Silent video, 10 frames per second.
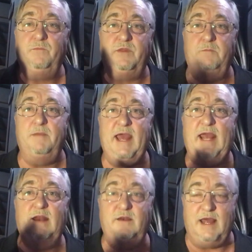the
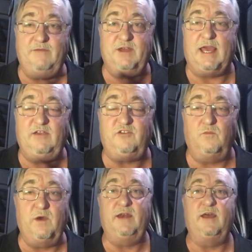main navigation
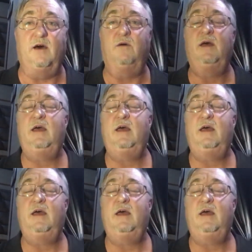window.